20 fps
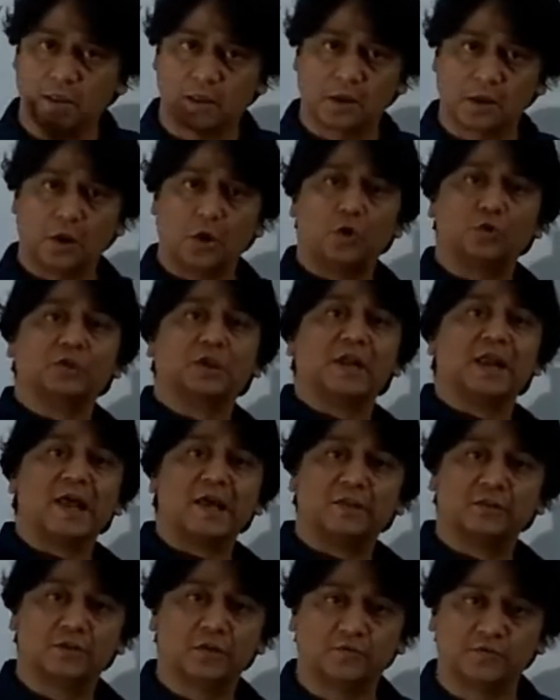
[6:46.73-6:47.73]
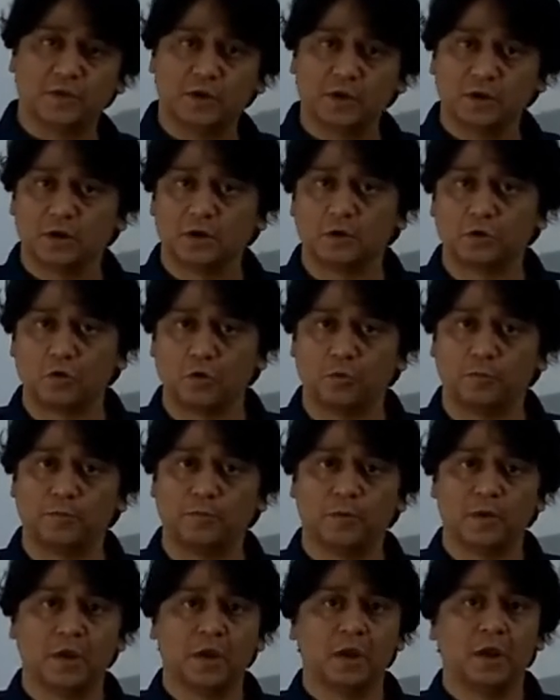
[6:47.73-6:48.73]
along the length of the
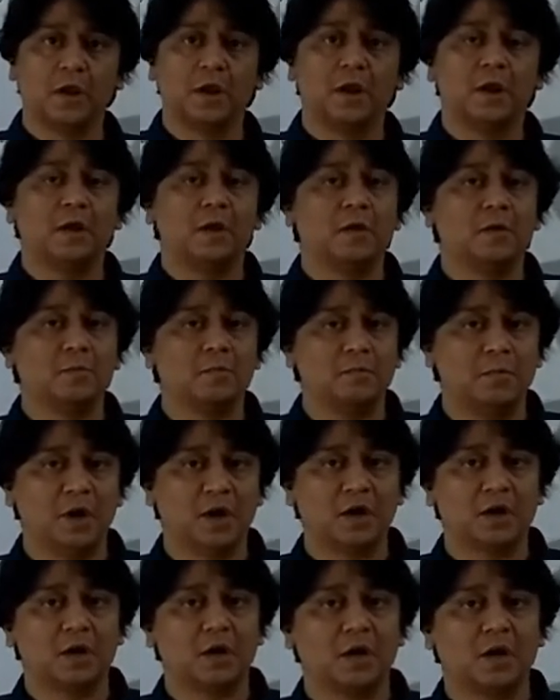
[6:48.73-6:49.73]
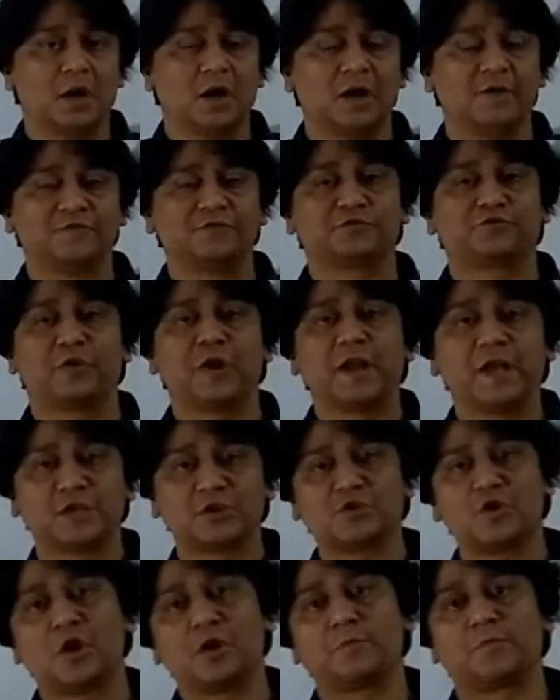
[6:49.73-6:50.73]
rope. But if string
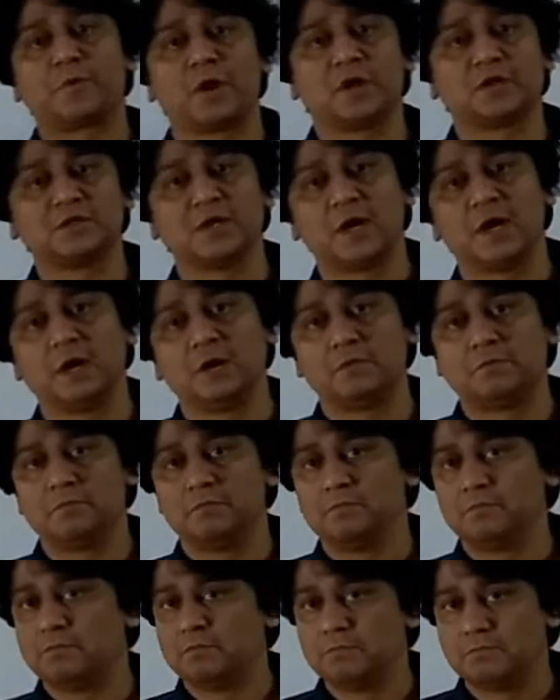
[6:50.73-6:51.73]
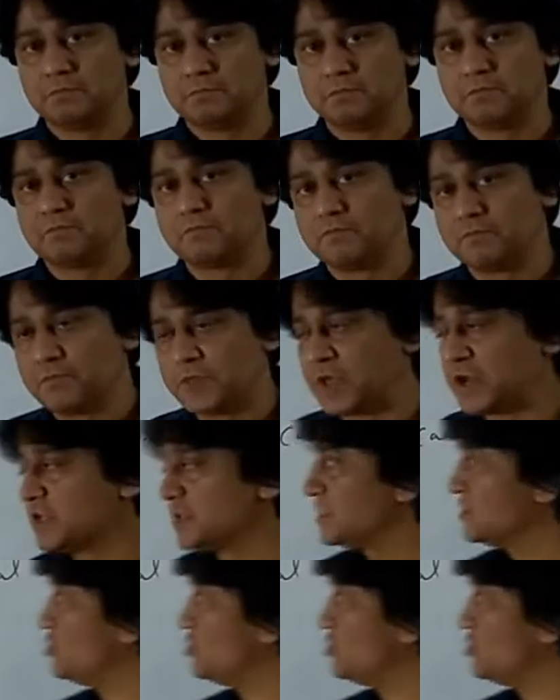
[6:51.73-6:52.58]
is not present, there is